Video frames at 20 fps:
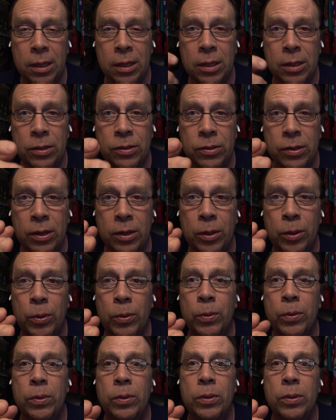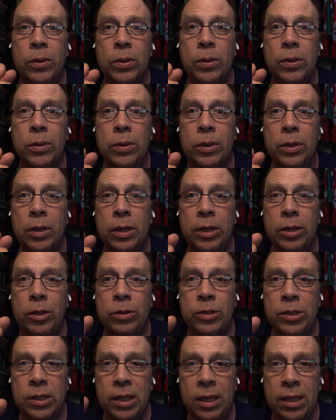So, and you
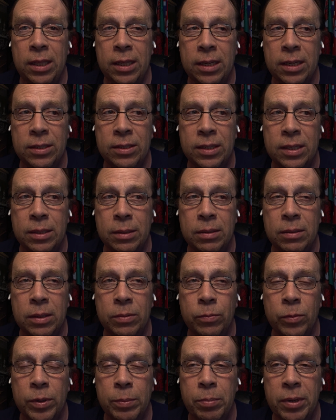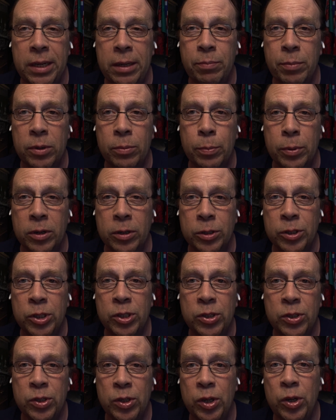see this when people
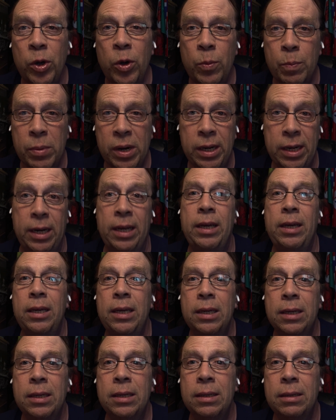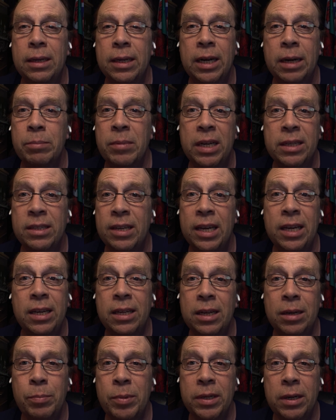pursue money, and I'm not taking
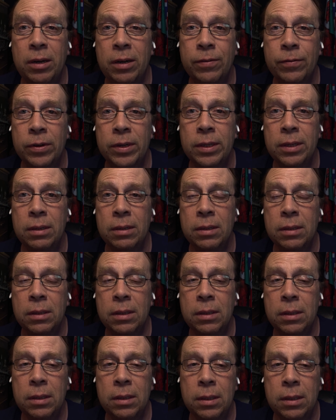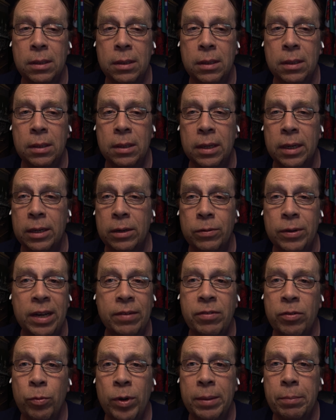up an offering. I don't have
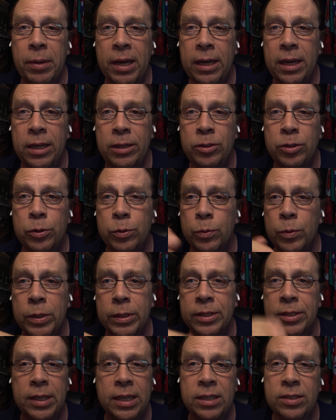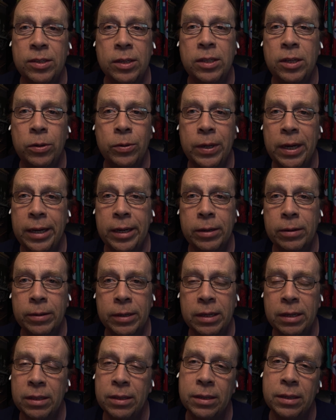a webpage where it says to donate or
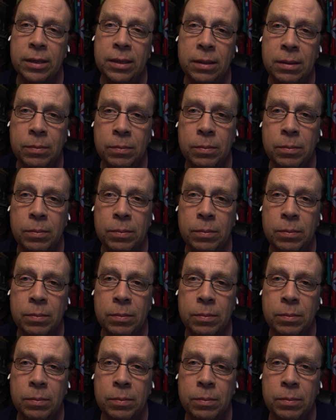anything.